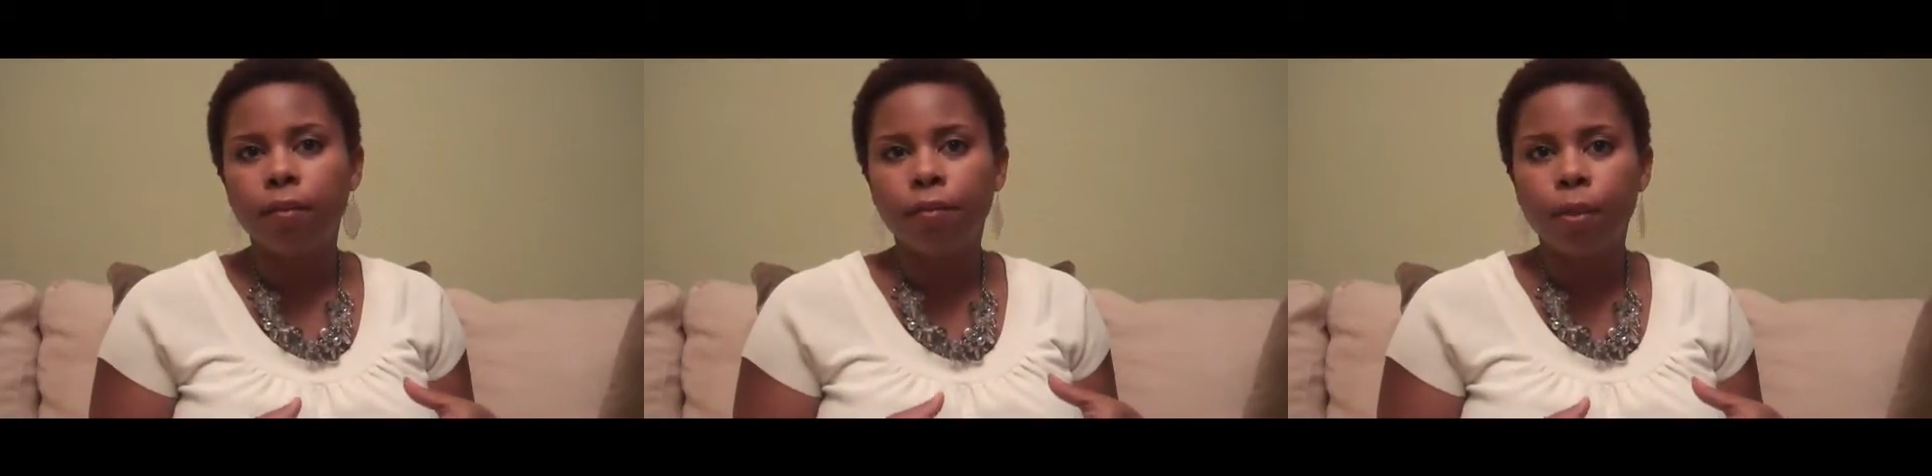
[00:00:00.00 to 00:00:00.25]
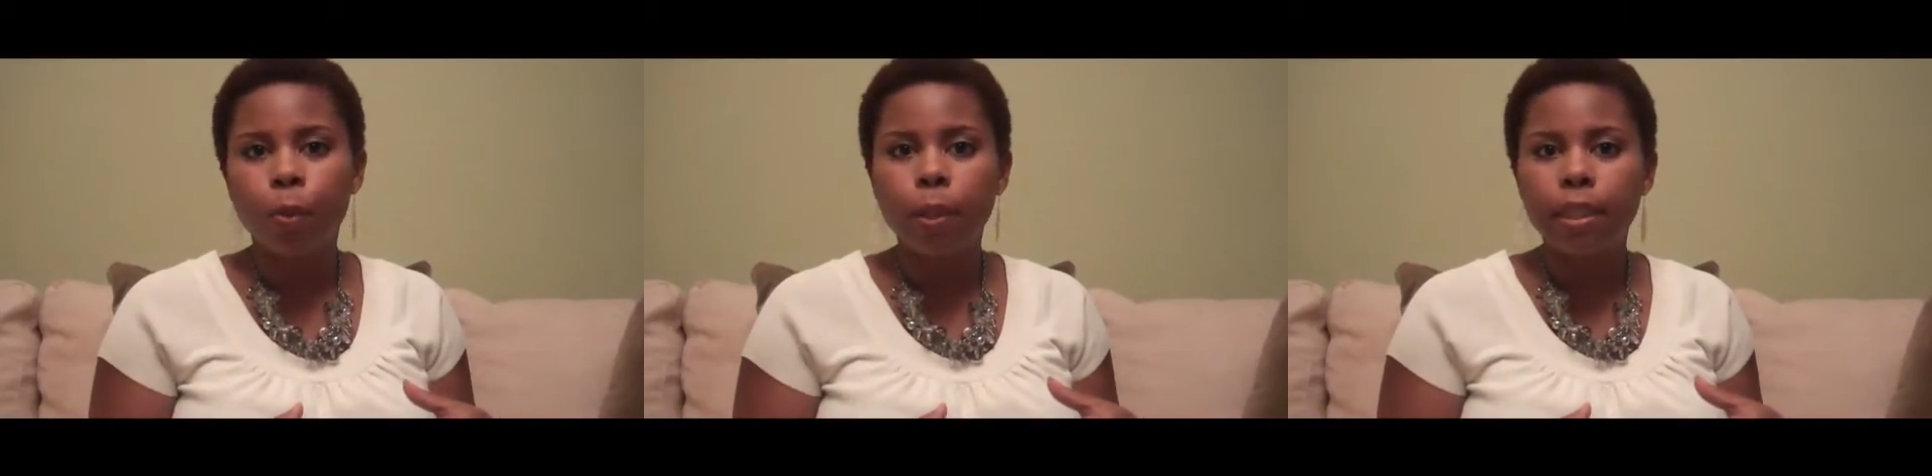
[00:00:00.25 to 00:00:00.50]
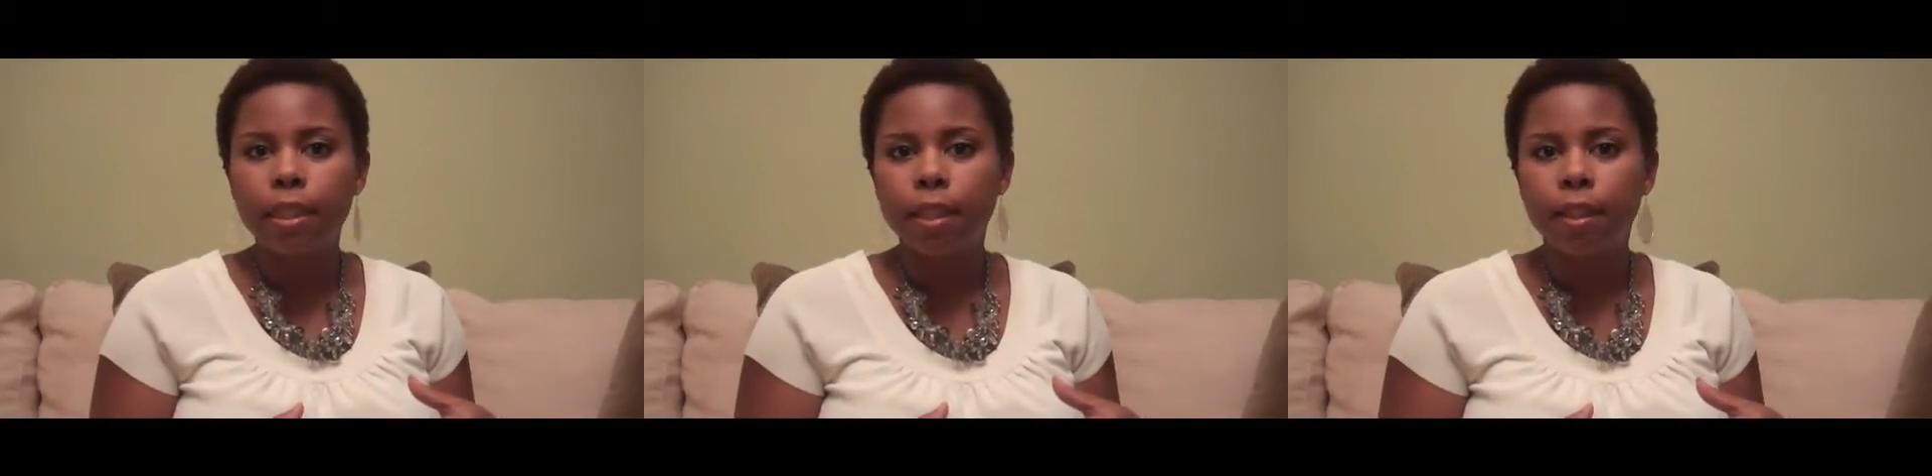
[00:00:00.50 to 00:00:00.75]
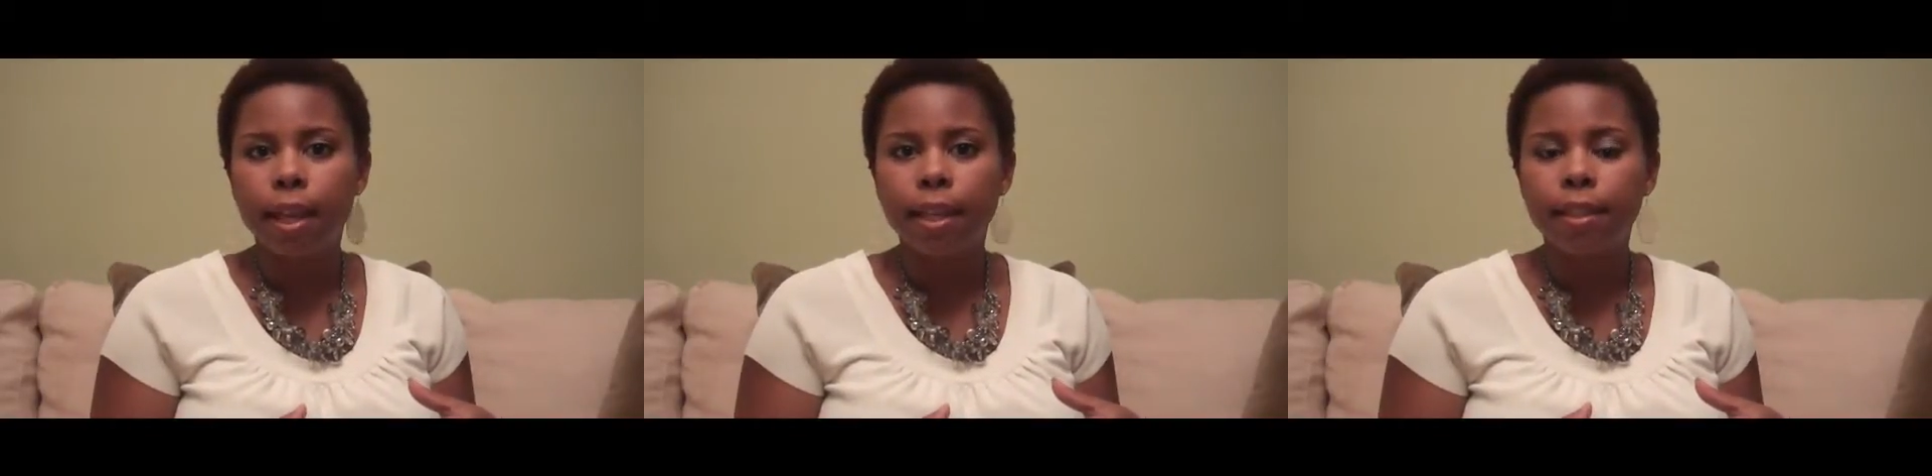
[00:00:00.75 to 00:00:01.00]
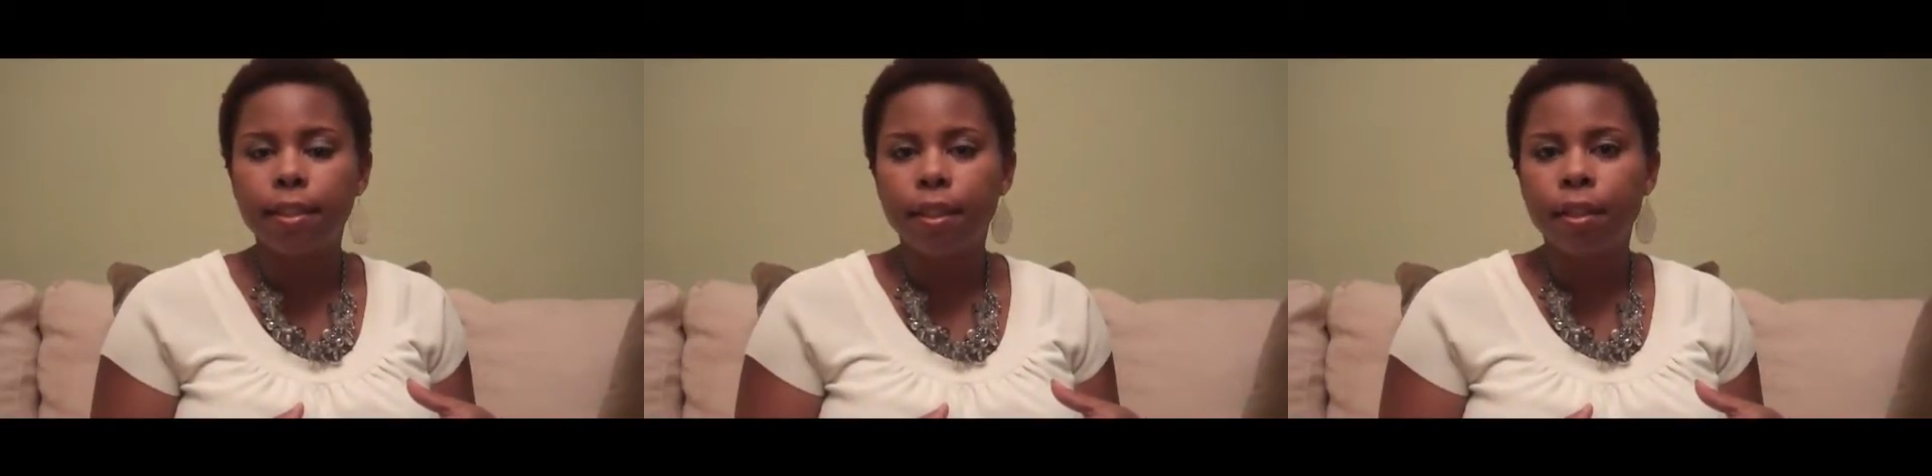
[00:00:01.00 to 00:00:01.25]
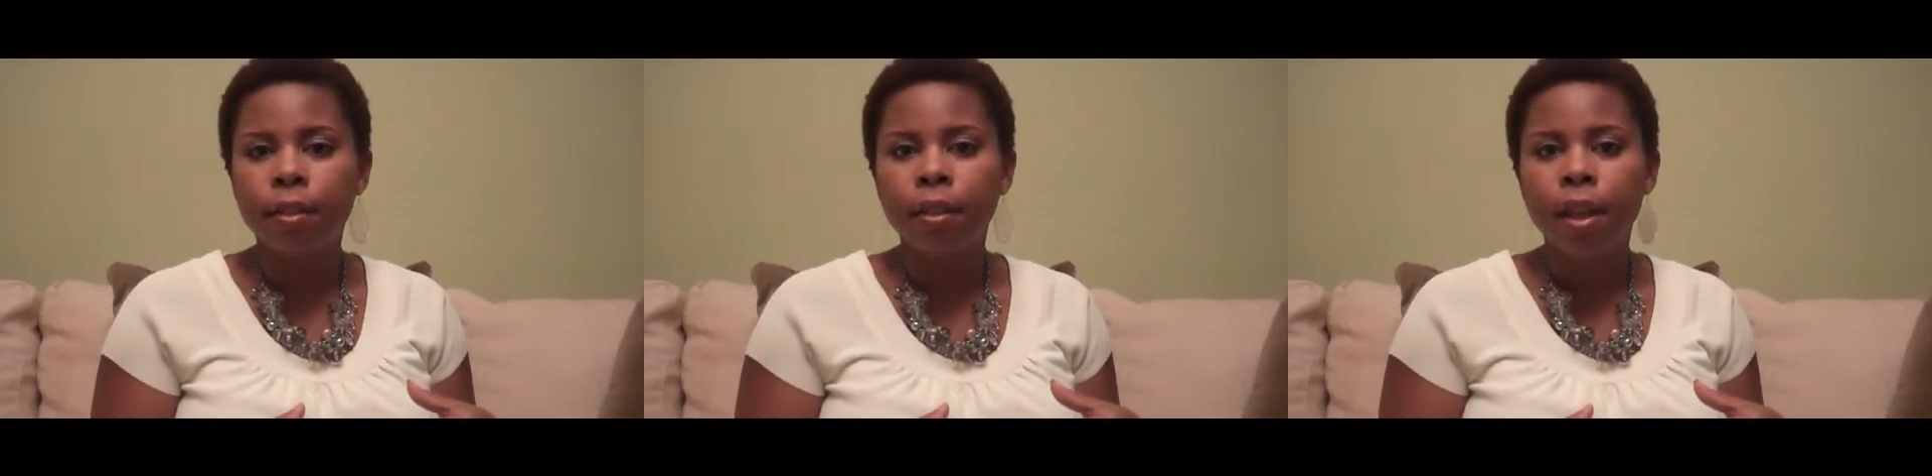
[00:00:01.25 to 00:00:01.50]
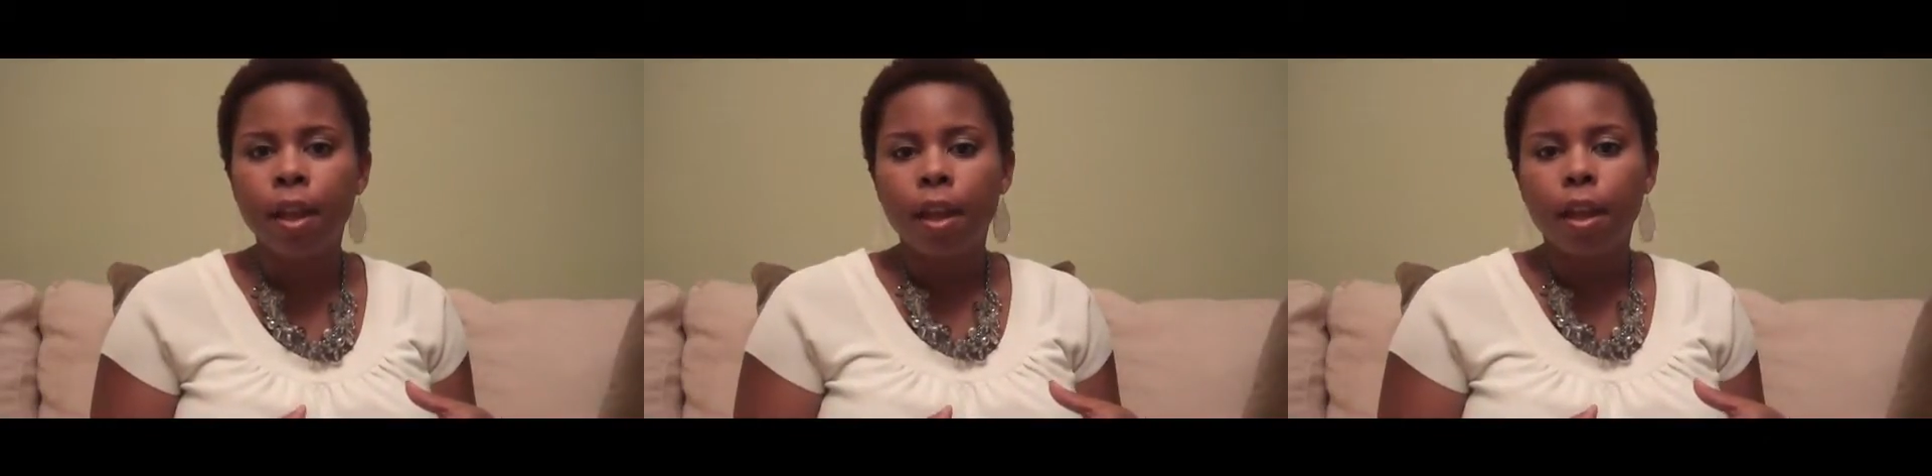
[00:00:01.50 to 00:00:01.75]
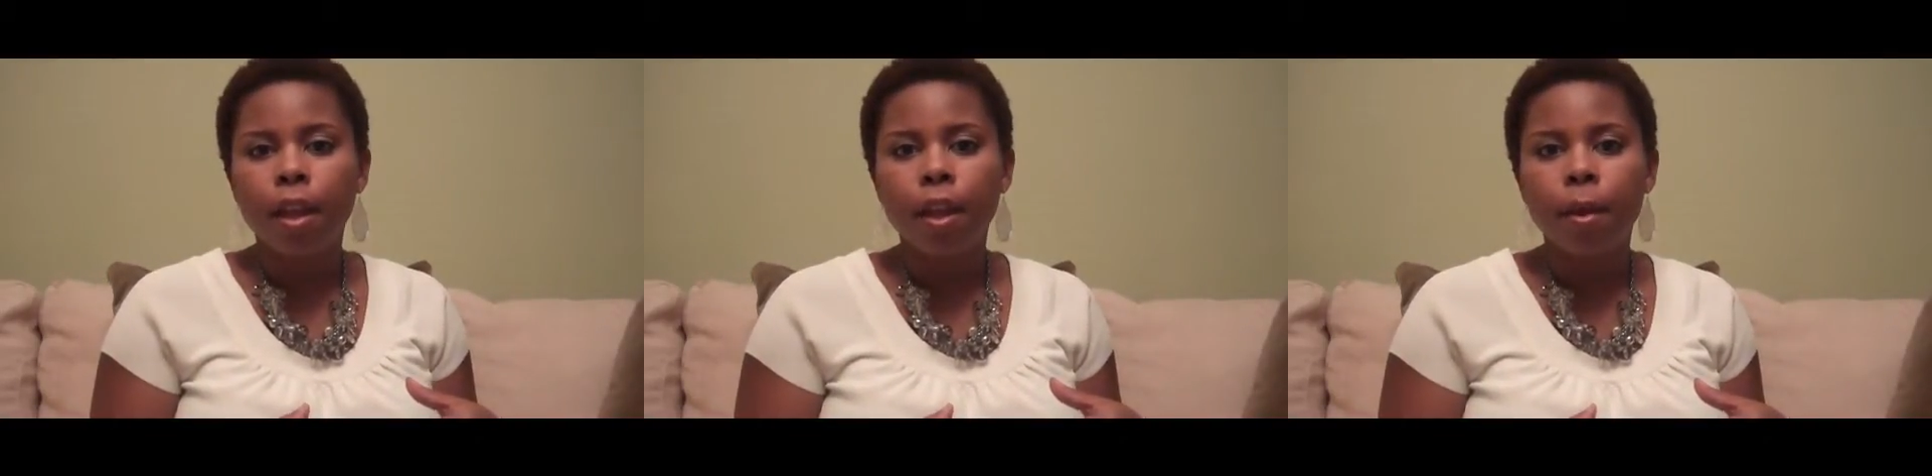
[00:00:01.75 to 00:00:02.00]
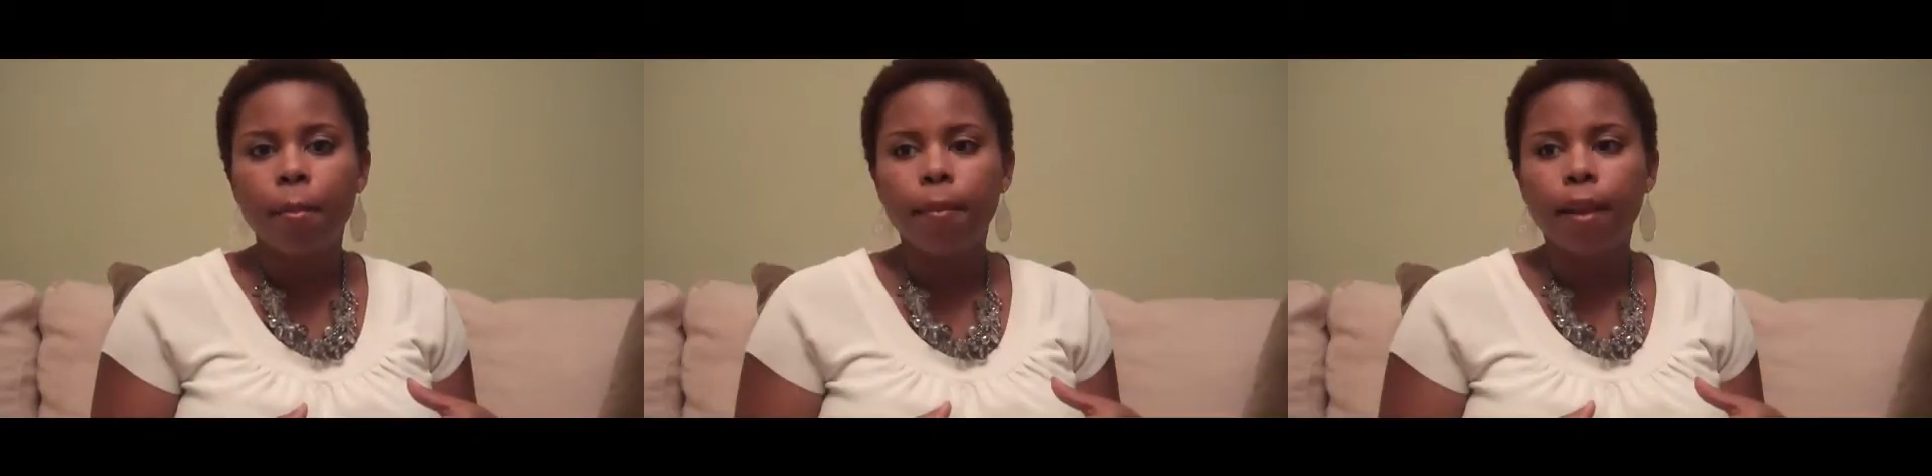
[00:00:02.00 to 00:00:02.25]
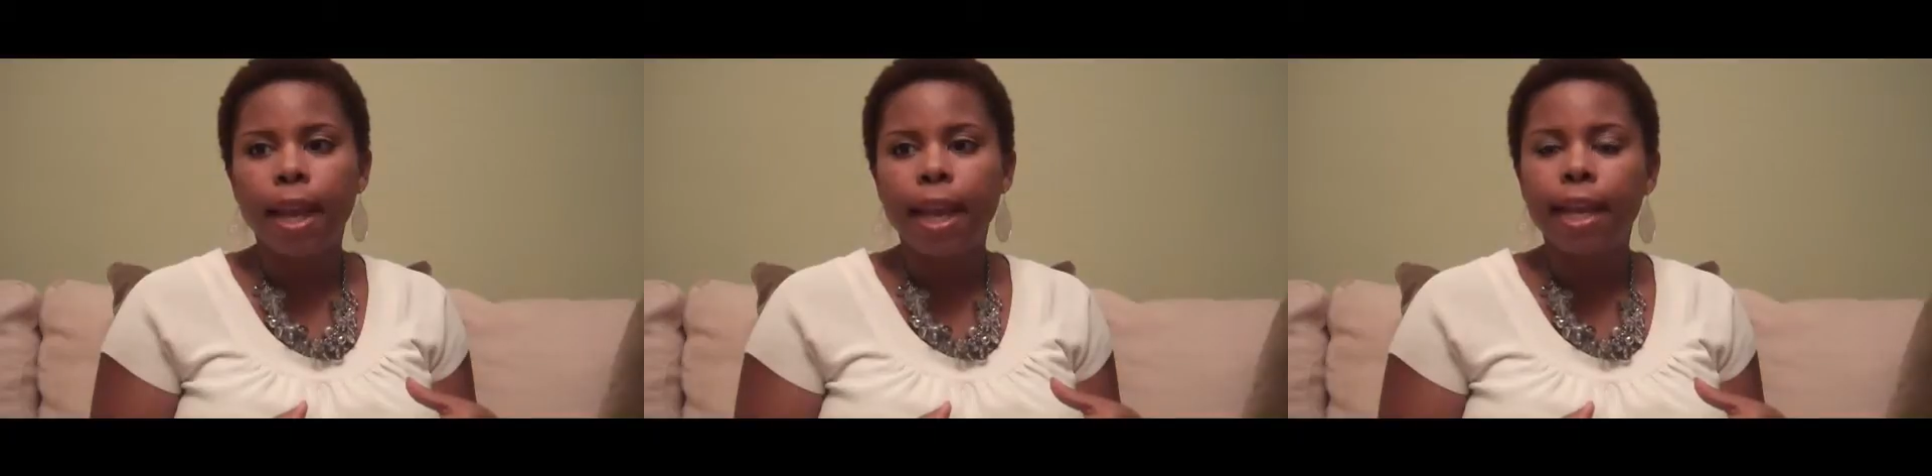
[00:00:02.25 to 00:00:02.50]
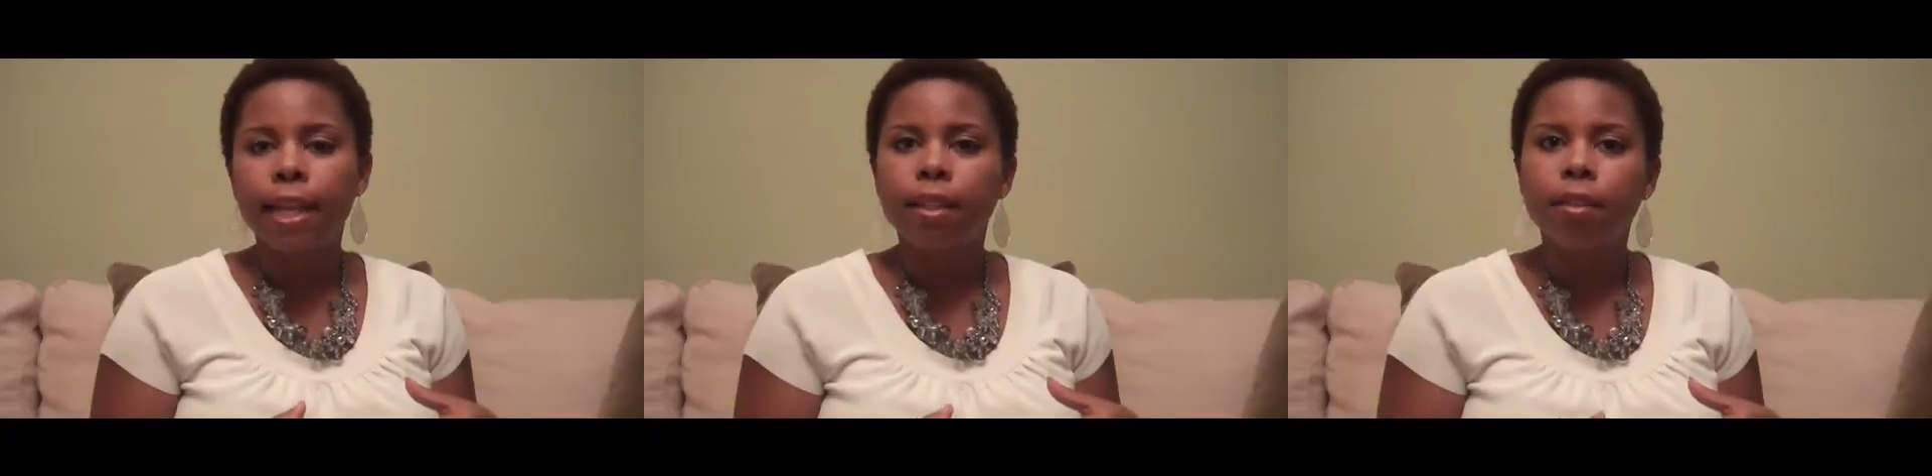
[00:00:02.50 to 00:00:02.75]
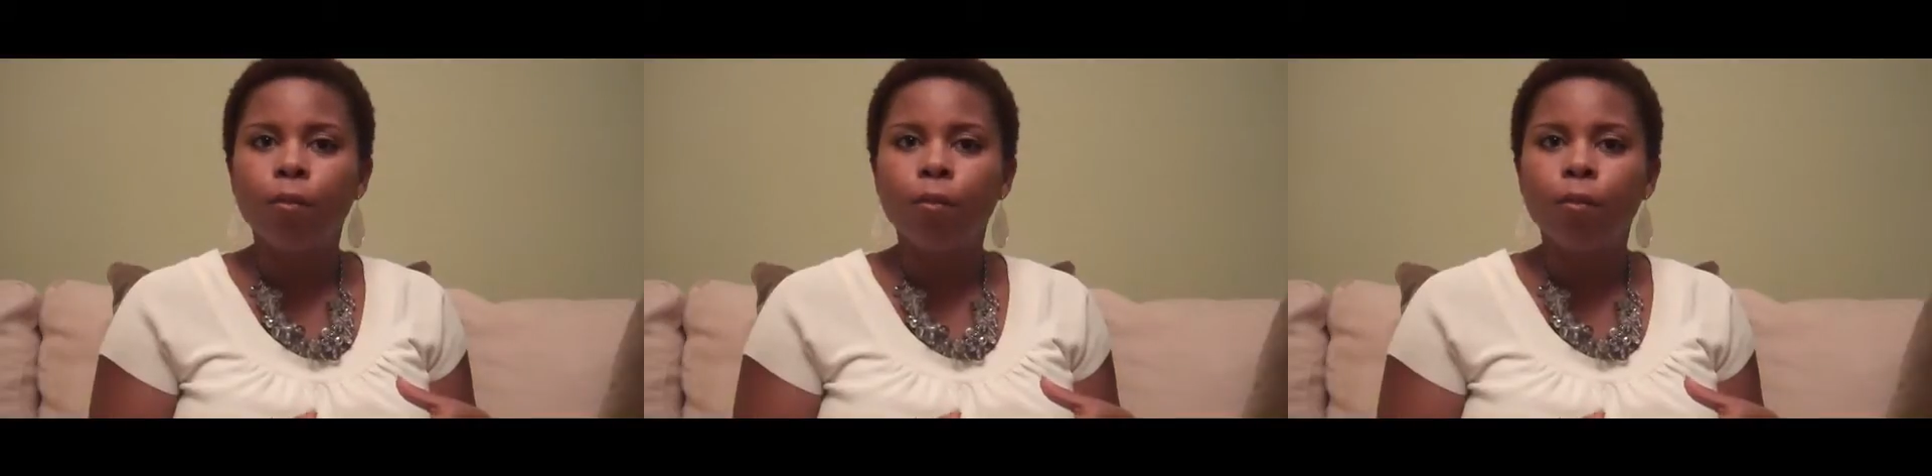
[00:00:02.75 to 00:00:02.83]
fluency lesson and